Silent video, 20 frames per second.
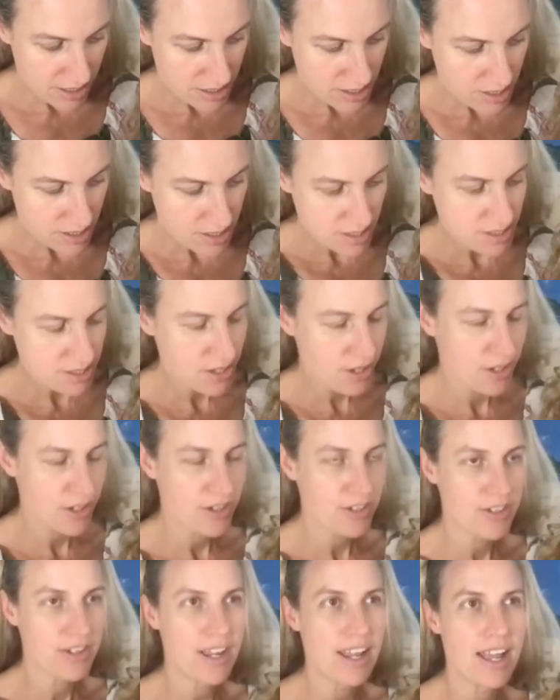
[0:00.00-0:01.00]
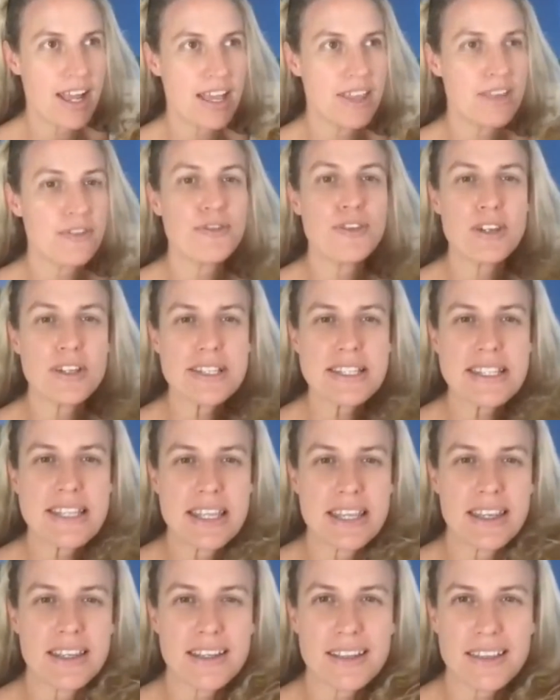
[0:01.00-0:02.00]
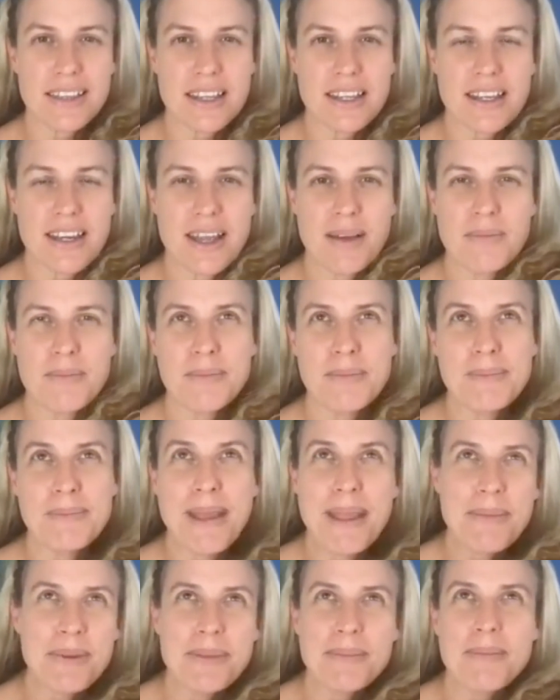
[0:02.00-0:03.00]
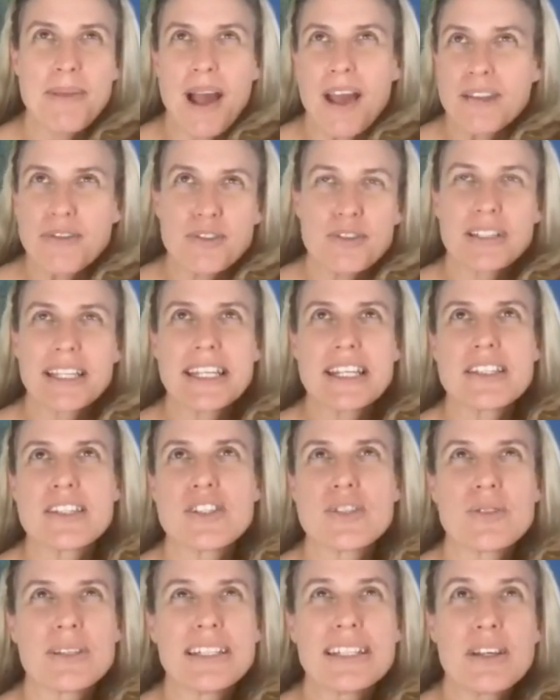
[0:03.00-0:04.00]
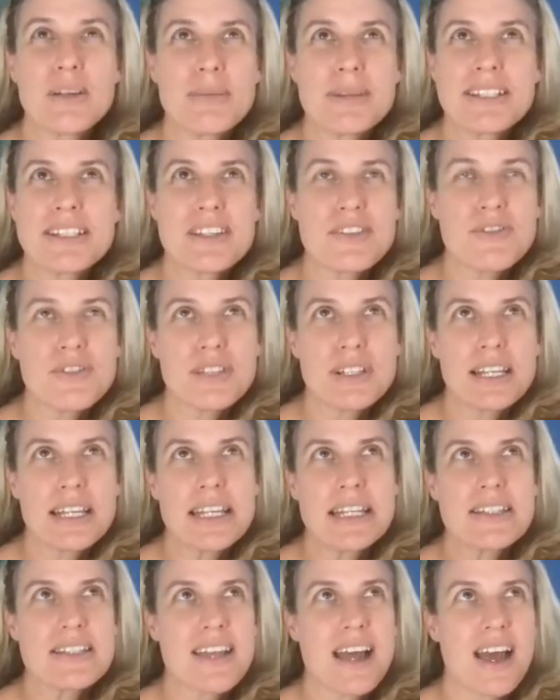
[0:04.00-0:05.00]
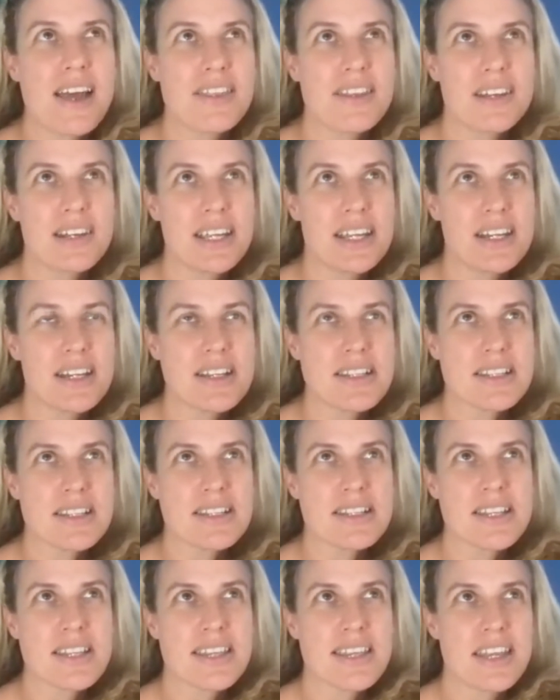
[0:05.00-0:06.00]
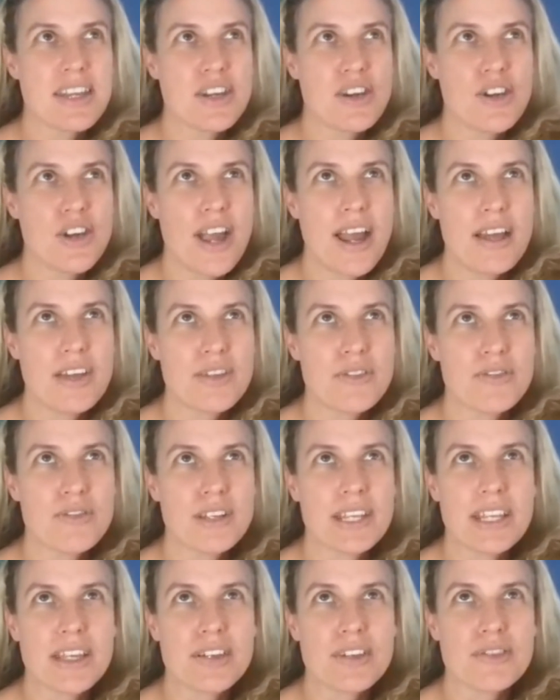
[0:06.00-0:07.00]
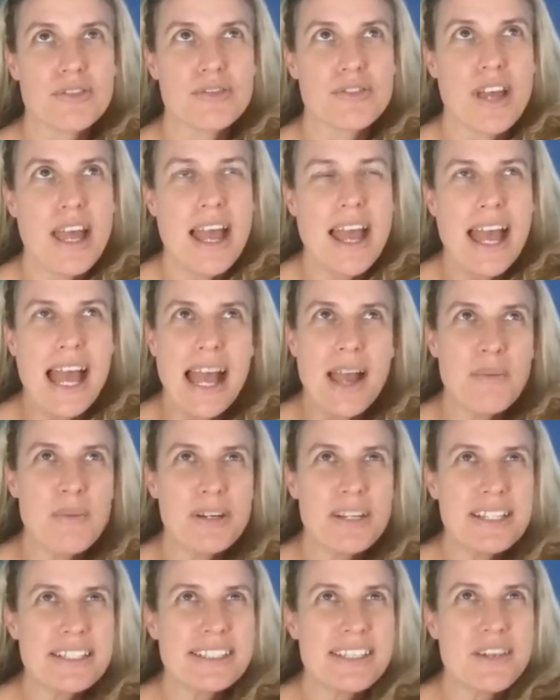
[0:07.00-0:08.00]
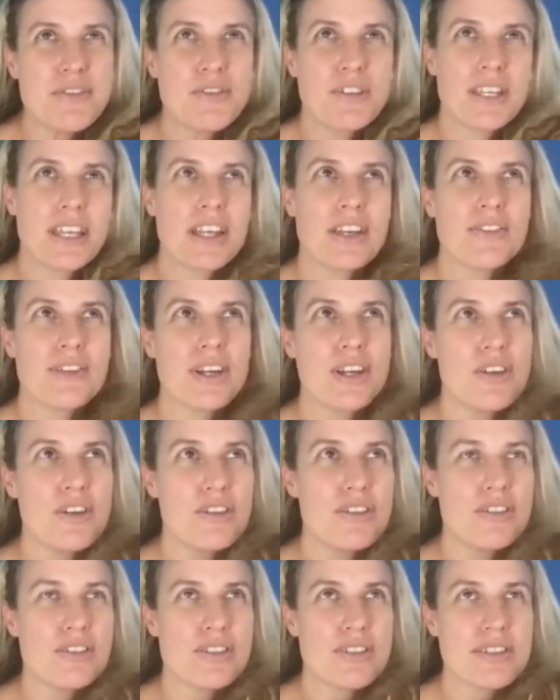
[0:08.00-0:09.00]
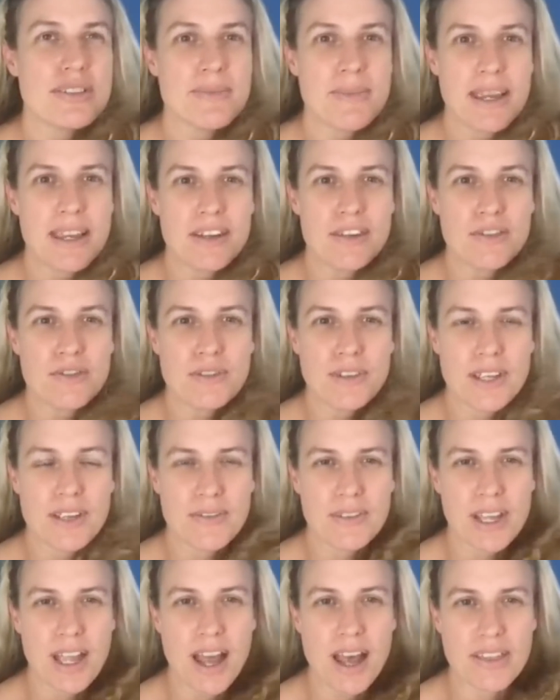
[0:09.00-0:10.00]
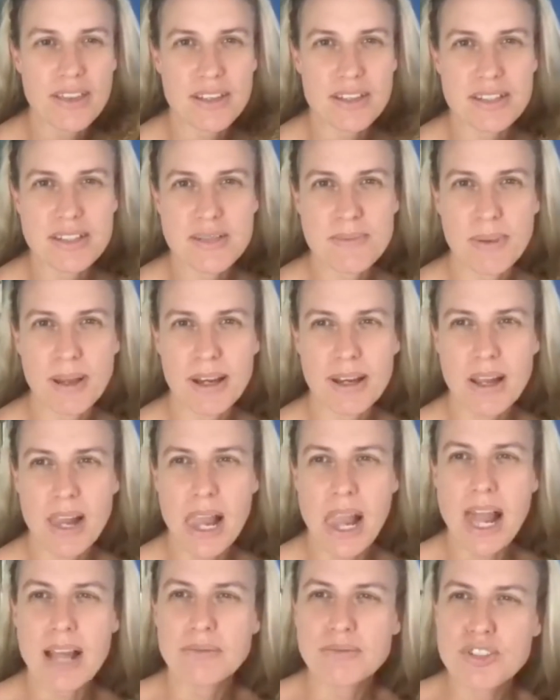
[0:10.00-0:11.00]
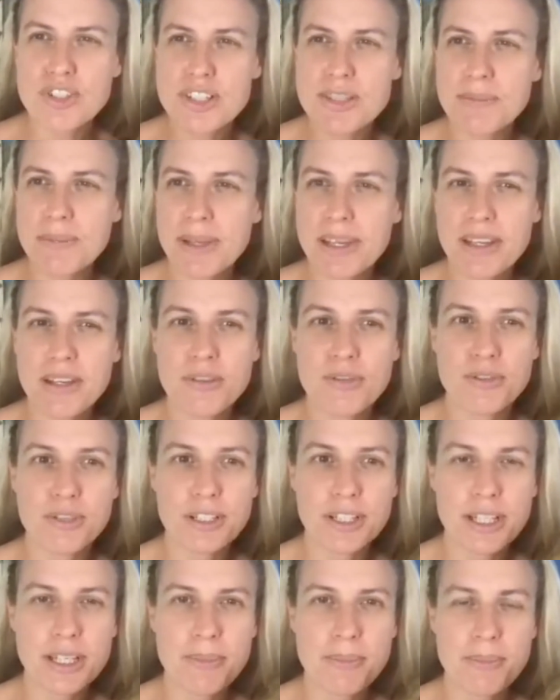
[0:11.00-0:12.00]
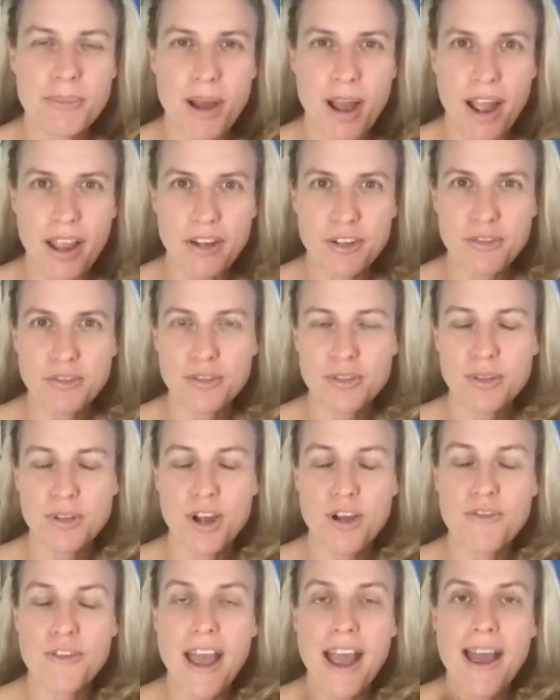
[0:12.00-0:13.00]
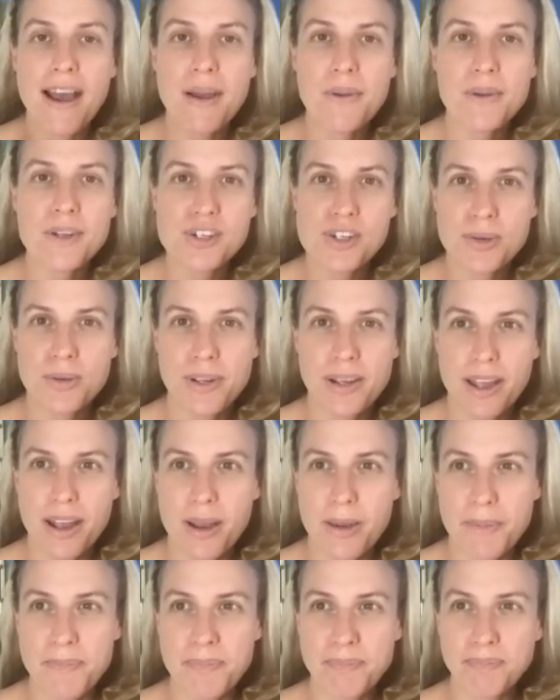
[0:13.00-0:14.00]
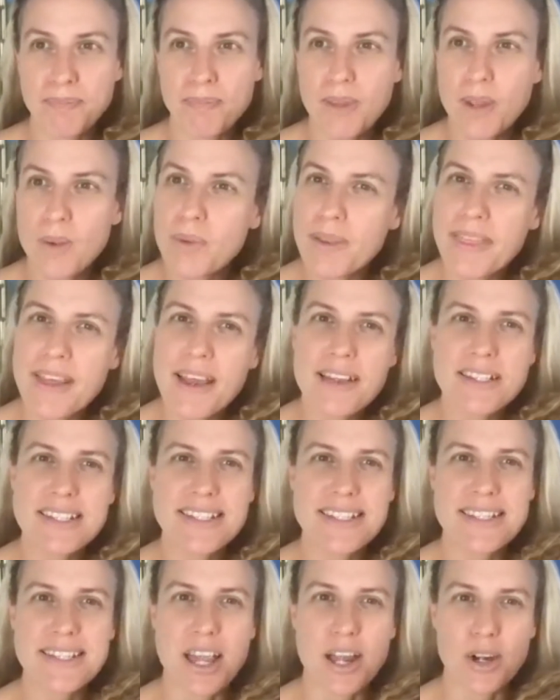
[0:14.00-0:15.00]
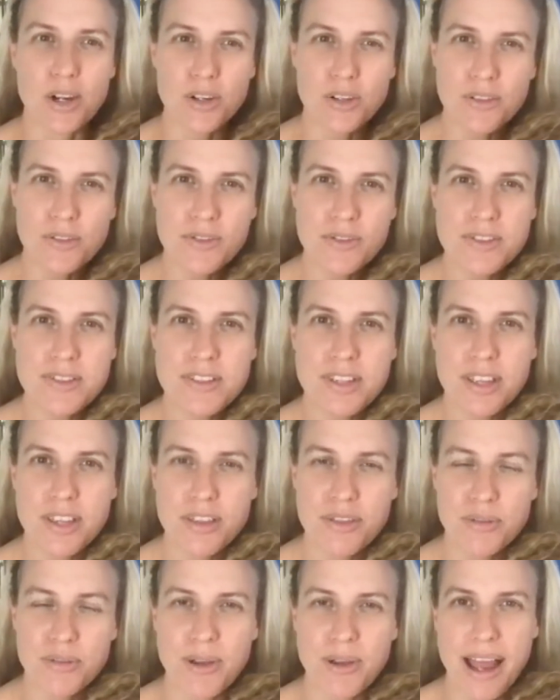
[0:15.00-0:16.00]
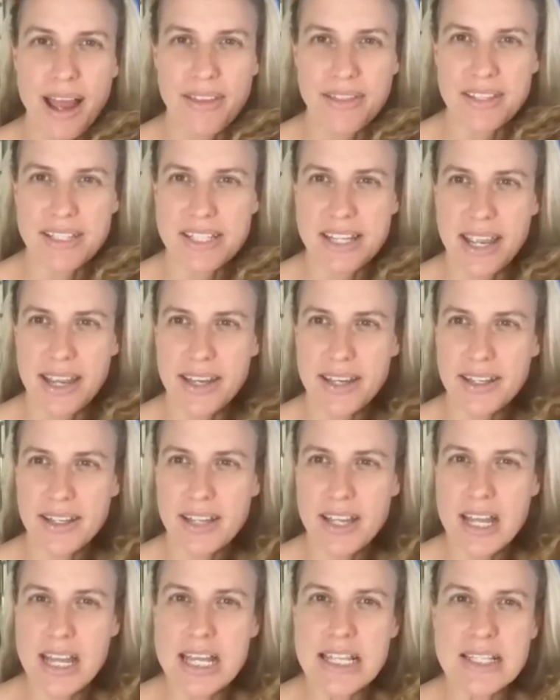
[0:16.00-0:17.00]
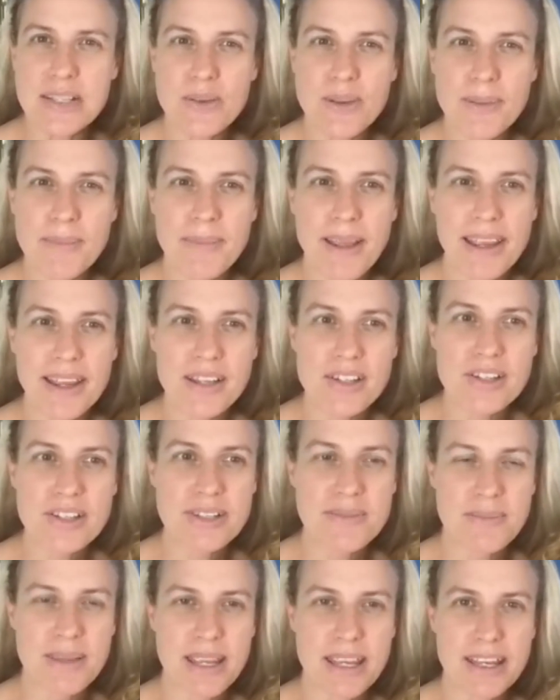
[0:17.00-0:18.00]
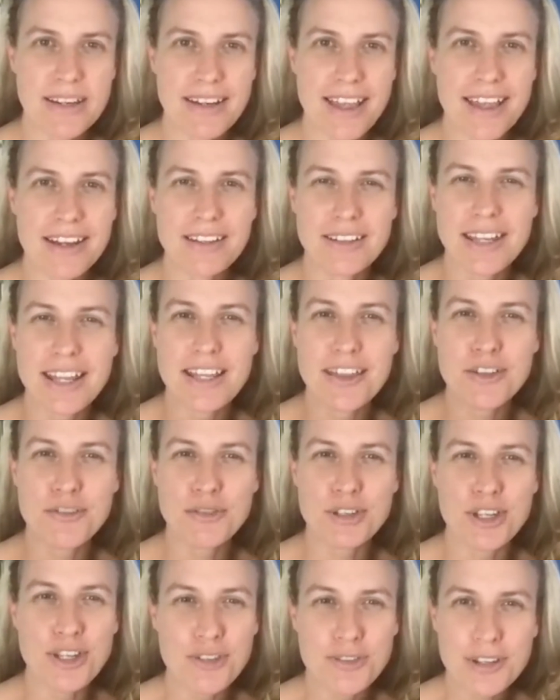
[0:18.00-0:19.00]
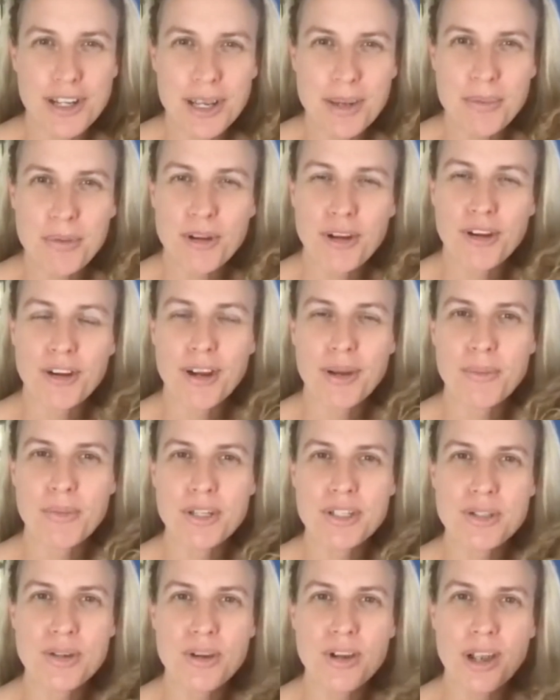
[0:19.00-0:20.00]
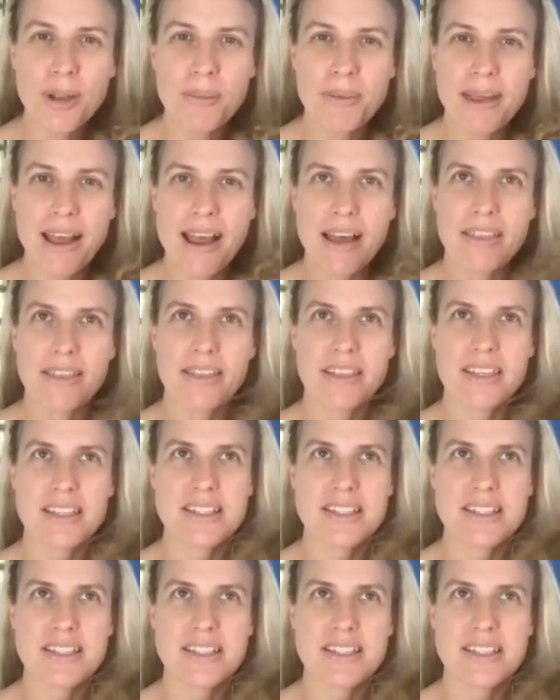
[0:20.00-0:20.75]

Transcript: So the first thing that maybe mindful leaders do a little bit differently to other leaders is that they know how to forgive. And when I say forgive, I don't just mean forgiving others, but just being really mindful of how we're showing up with ourselves throughout the day. So it may just mean, and in the Rejuvenate program, we talk about this